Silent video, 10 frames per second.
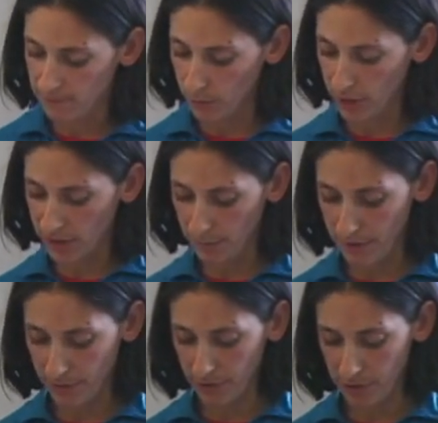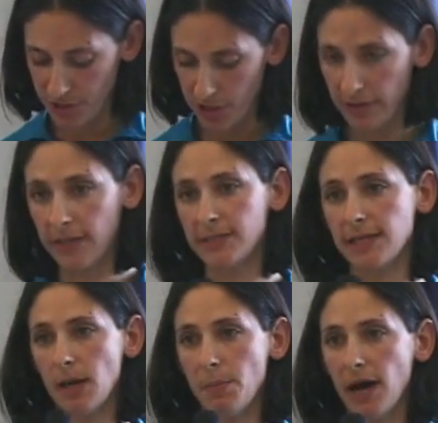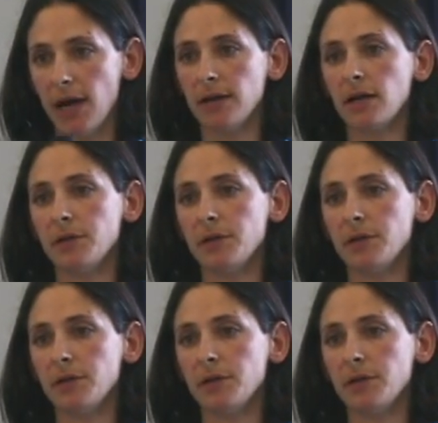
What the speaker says: for working people who are struggling to get by